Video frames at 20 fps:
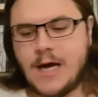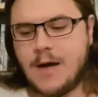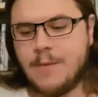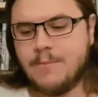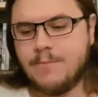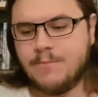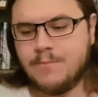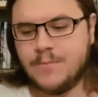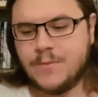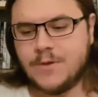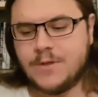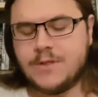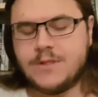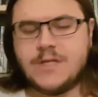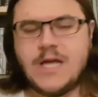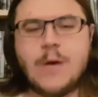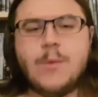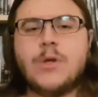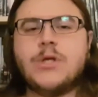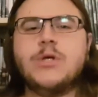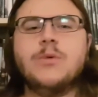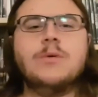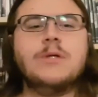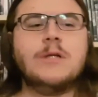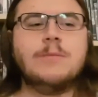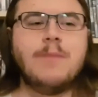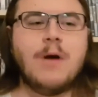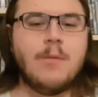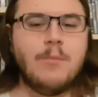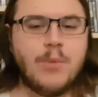Um, say what you
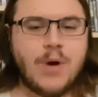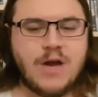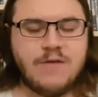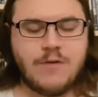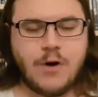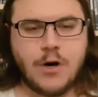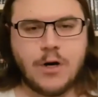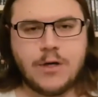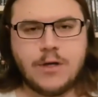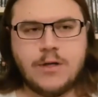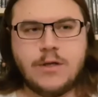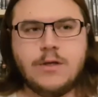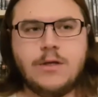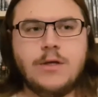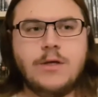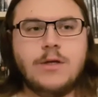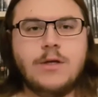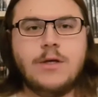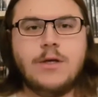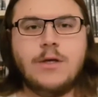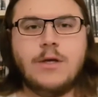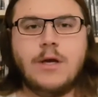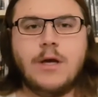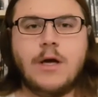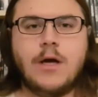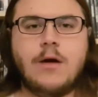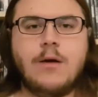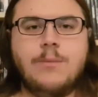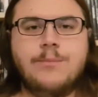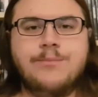will about Braveheart,
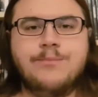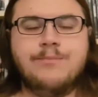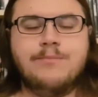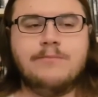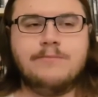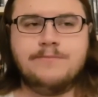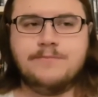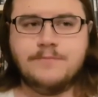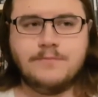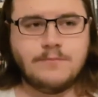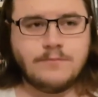um,